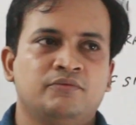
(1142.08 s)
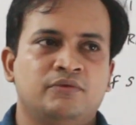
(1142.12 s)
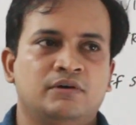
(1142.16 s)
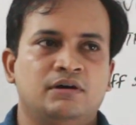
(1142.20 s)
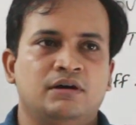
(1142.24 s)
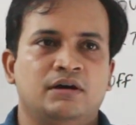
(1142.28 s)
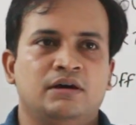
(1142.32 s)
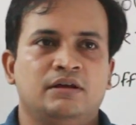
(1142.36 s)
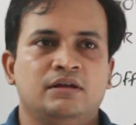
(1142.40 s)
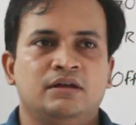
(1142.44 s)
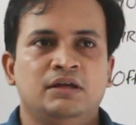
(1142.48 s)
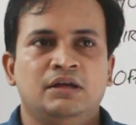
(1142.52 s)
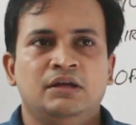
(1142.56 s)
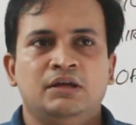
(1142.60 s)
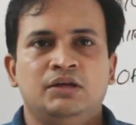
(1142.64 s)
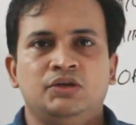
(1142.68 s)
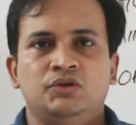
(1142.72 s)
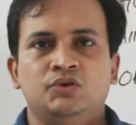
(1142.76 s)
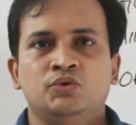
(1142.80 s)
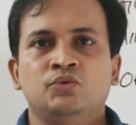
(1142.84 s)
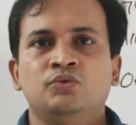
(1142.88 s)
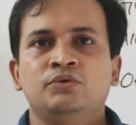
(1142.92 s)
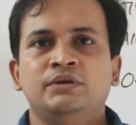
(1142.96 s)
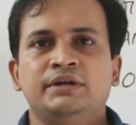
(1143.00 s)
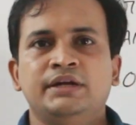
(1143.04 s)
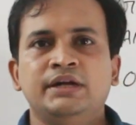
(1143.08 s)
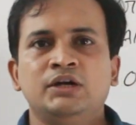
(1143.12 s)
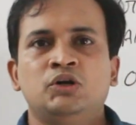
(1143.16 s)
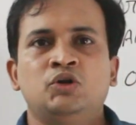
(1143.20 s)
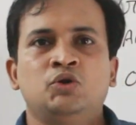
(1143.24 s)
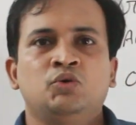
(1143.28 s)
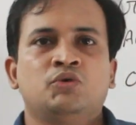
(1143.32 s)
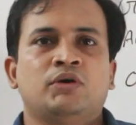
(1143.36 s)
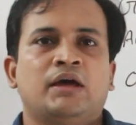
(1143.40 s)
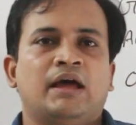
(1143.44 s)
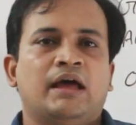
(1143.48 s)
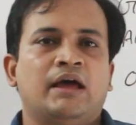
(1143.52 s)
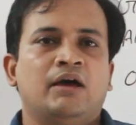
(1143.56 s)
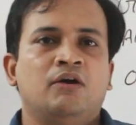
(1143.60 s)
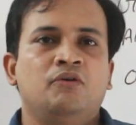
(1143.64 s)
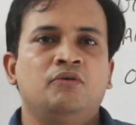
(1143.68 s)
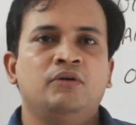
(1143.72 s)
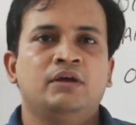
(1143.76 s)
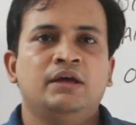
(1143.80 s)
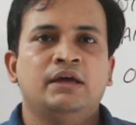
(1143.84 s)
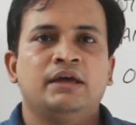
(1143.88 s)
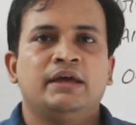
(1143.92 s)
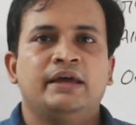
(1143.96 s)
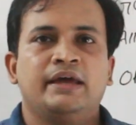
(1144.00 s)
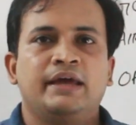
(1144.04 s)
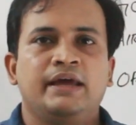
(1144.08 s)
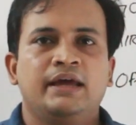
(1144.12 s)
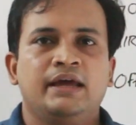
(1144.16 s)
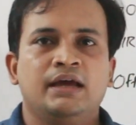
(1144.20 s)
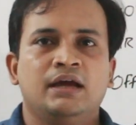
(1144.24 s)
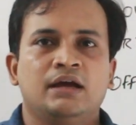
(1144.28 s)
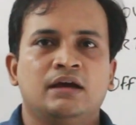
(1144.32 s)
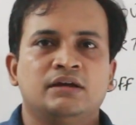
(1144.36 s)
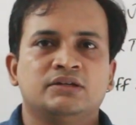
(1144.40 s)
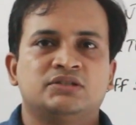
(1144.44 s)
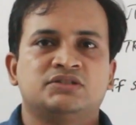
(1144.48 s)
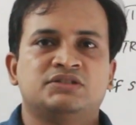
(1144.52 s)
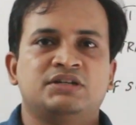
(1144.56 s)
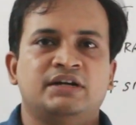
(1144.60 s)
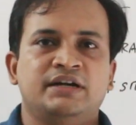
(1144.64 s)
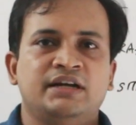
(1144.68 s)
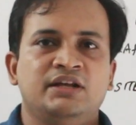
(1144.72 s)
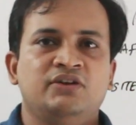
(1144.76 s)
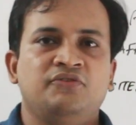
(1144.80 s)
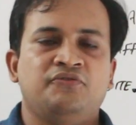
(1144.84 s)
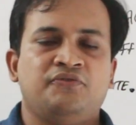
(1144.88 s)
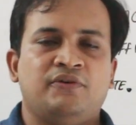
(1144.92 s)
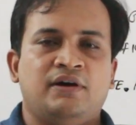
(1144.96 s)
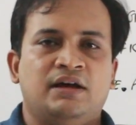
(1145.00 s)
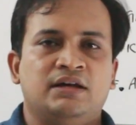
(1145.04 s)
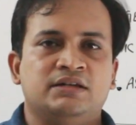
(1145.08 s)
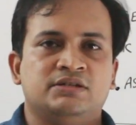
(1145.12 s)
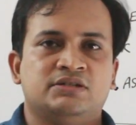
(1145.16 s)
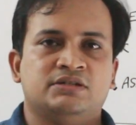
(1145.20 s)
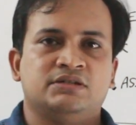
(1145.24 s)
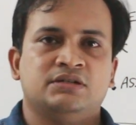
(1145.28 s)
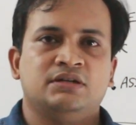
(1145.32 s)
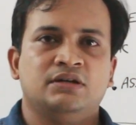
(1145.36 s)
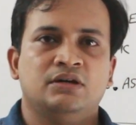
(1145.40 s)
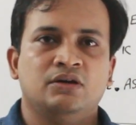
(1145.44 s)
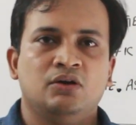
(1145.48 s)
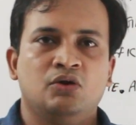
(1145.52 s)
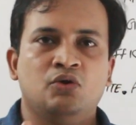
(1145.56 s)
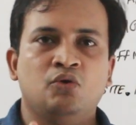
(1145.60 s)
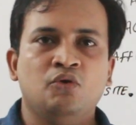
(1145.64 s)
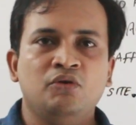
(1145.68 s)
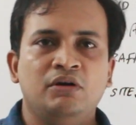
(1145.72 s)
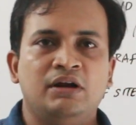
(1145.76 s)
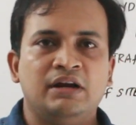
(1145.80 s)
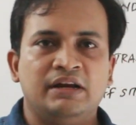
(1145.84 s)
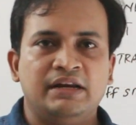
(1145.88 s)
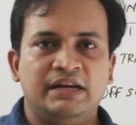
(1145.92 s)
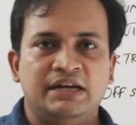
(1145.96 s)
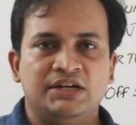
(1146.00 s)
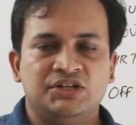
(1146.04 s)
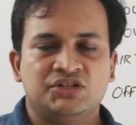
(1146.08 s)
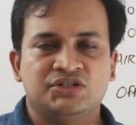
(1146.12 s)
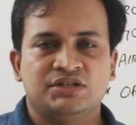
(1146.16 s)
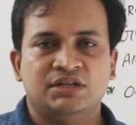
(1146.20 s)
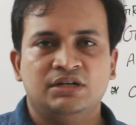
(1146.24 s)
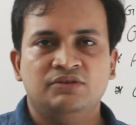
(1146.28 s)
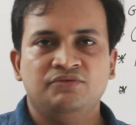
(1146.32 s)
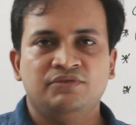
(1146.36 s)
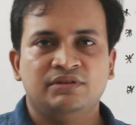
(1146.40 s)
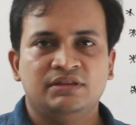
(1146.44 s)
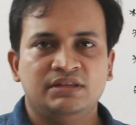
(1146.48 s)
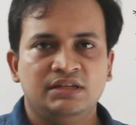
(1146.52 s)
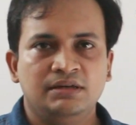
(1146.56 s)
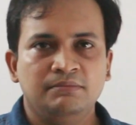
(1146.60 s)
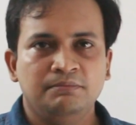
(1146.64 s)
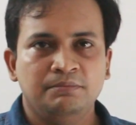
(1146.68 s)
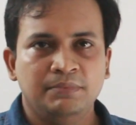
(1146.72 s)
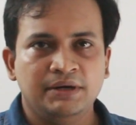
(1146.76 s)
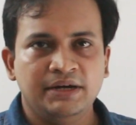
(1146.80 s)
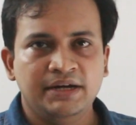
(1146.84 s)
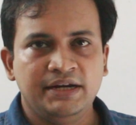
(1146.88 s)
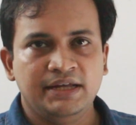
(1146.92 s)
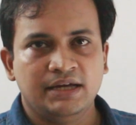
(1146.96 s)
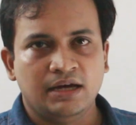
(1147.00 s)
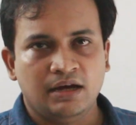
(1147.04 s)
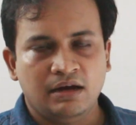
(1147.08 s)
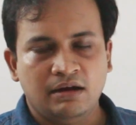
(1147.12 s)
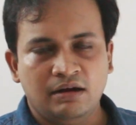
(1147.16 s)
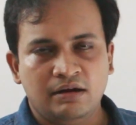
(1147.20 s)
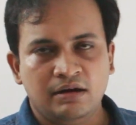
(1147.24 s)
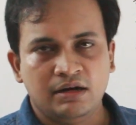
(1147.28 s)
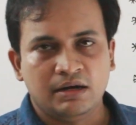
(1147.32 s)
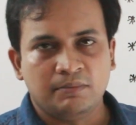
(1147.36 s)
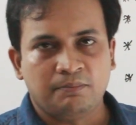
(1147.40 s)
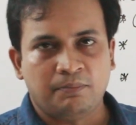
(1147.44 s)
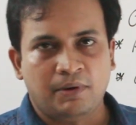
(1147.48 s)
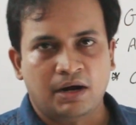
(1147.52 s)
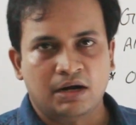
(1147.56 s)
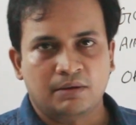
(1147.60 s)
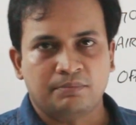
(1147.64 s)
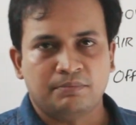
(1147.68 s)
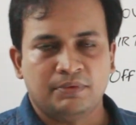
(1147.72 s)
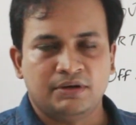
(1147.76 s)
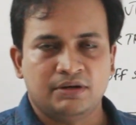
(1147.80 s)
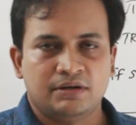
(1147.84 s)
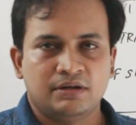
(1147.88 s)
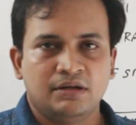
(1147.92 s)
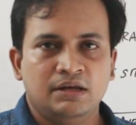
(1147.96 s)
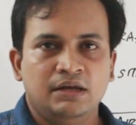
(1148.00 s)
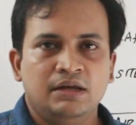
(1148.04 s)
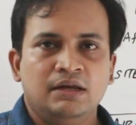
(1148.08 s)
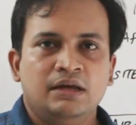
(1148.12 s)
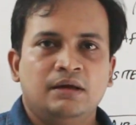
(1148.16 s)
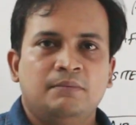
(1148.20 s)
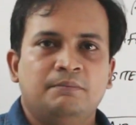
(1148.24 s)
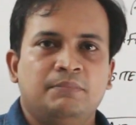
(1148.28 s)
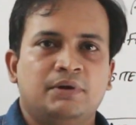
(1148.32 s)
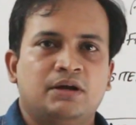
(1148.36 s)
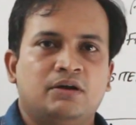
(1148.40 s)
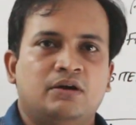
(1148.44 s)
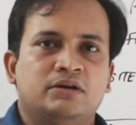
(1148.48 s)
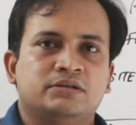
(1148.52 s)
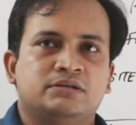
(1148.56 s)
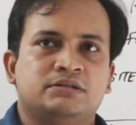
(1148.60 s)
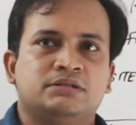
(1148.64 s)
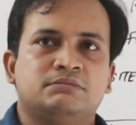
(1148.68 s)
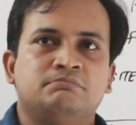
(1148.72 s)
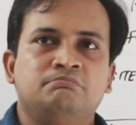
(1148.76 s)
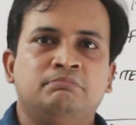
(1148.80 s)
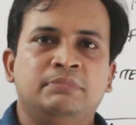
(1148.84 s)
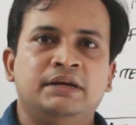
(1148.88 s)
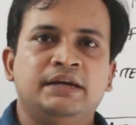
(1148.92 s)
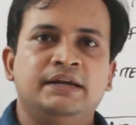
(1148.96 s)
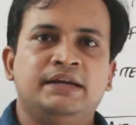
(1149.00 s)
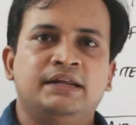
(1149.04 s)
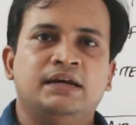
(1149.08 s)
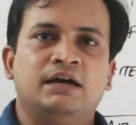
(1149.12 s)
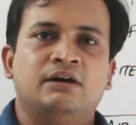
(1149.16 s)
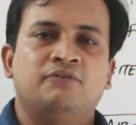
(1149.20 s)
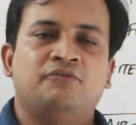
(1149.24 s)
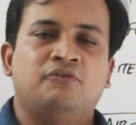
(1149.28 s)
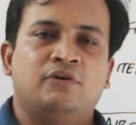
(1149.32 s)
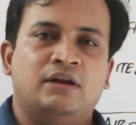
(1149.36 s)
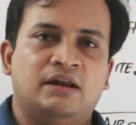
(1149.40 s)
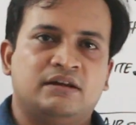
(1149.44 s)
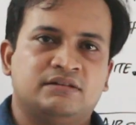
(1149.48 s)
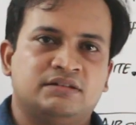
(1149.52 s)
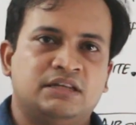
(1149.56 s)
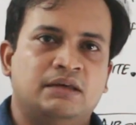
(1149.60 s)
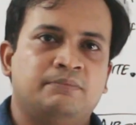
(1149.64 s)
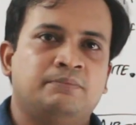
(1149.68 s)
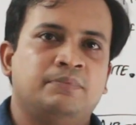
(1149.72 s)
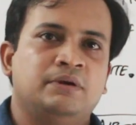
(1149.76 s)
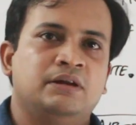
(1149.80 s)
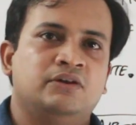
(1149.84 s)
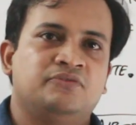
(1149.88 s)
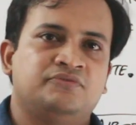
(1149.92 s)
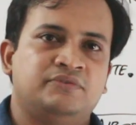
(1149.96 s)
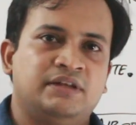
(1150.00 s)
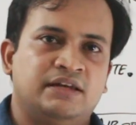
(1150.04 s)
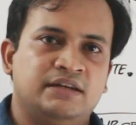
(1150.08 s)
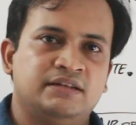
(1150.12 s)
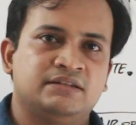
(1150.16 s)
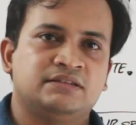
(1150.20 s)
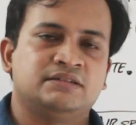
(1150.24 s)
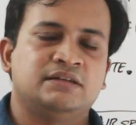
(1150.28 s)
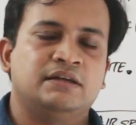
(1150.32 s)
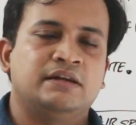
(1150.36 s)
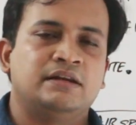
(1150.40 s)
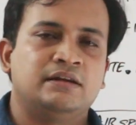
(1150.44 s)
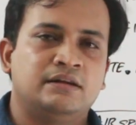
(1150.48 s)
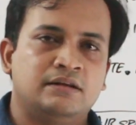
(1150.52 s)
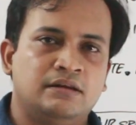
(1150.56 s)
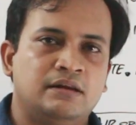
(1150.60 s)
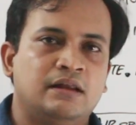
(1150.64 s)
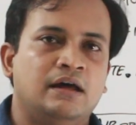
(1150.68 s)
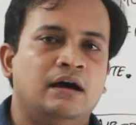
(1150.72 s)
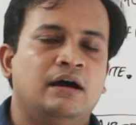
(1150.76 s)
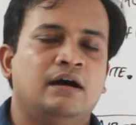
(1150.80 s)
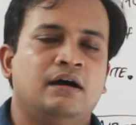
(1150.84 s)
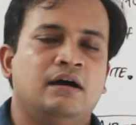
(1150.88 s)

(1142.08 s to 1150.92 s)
world, you need to have a steady, fast, good relation with the media department. Because media, for example, if there is an